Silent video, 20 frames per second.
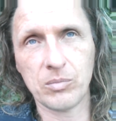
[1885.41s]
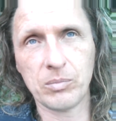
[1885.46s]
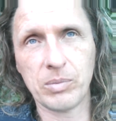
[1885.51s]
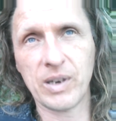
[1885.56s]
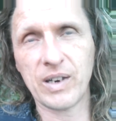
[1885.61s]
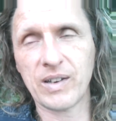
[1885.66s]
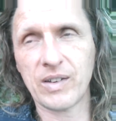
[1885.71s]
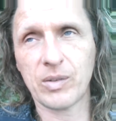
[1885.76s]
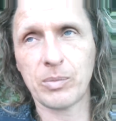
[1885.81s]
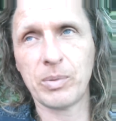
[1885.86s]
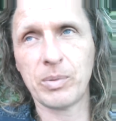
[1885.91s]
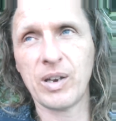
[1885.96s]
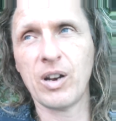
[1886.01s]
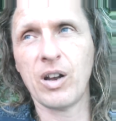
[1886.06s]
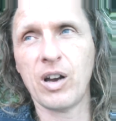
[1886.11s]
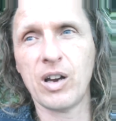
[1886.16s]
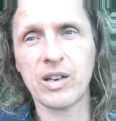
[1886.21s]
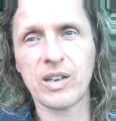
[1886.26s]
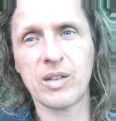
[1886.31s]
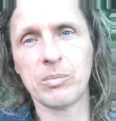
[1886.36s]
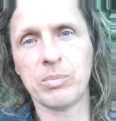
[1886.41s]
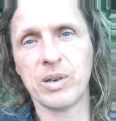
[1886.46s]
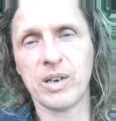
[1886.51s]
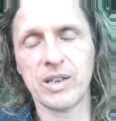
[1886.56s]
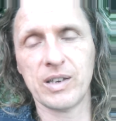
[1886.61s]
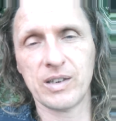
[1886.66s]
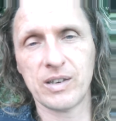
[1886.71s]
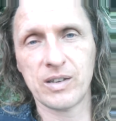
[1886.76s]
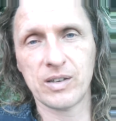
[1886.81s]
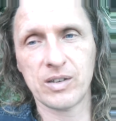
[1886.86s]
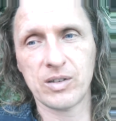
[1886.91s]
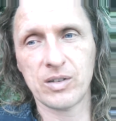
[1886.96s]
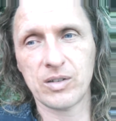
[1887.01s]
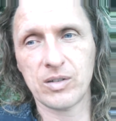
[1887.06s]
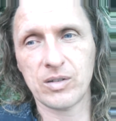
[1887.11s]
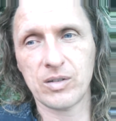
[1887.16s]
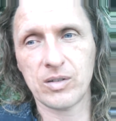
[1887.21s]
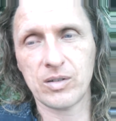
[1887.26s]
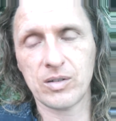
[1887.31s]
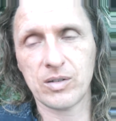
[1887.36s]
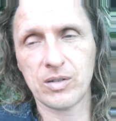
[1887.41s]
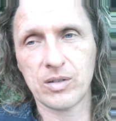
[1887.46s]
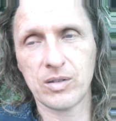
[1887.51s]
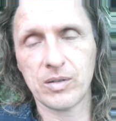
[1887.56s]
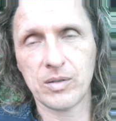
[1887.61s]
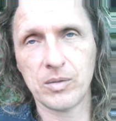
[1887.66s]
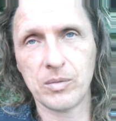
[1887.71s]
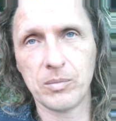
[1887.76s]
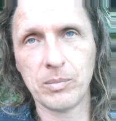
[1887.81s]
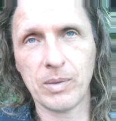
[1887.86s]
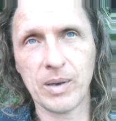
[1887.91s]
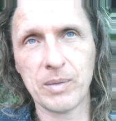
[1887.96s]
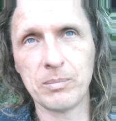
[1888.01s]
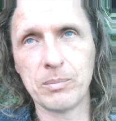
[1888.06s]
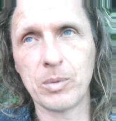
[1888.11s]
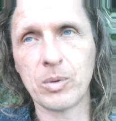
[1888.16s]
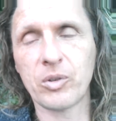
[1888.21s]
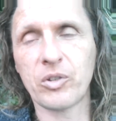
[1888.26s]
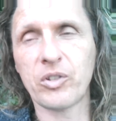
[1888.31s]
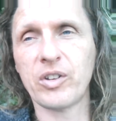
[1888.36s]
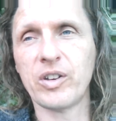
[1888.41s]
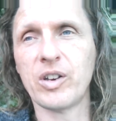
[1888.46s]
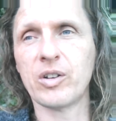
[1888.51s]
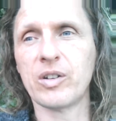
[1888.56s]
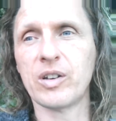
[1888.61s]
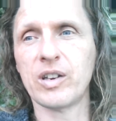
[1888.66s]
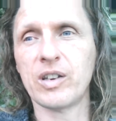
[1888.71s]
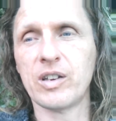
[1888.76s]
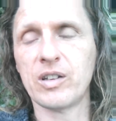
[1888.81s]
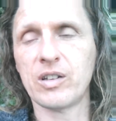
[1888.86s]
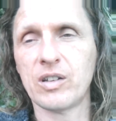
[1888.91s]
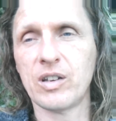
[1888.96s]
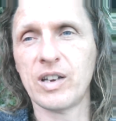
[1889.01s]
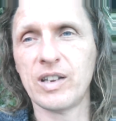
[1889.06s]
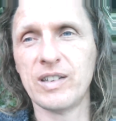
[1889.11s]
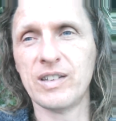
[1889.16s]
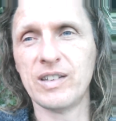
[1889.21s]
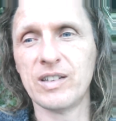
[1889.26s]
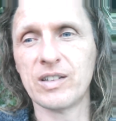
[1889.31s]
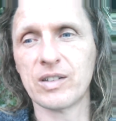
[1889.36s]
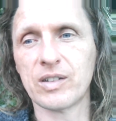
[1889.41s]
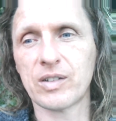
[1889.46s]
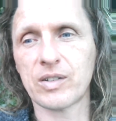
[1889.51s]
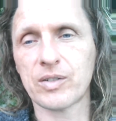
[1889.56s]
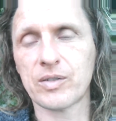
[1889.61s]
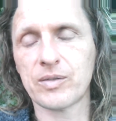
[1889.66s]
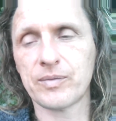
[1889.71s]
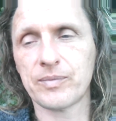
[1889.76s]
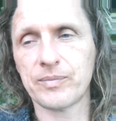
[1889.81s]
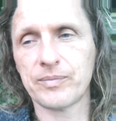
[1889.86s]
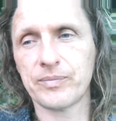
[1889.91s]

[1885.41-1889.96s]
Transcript: But it's been occupied by mercenary ideas,